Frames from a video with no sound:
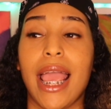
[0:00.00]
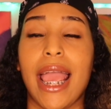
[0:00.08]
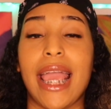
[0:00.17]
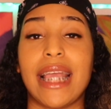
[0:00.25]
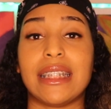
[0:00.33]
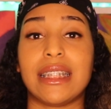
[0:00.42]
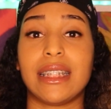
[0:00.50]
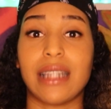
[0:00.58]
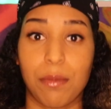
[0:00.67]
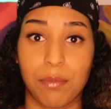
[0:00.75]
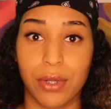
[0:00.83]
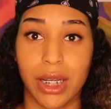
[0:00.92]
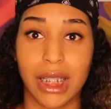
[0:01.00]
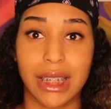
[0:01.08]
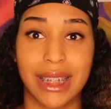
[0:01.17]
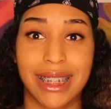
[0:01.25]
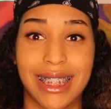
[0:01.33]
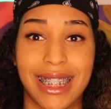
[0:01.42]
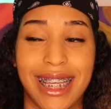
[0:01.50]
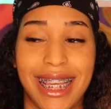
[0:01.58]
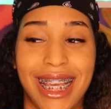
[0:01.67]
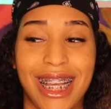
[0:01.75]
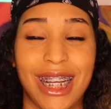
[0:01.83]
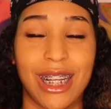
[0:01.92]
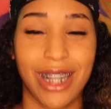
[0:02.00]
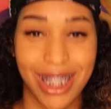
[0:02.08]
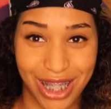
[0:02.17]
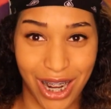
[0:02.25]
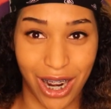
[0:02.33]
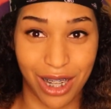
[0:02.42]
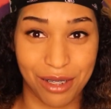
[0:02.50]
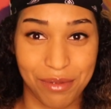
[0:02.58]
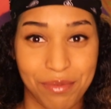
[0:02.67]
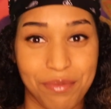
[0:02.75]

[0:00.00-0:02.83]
a separate credit card,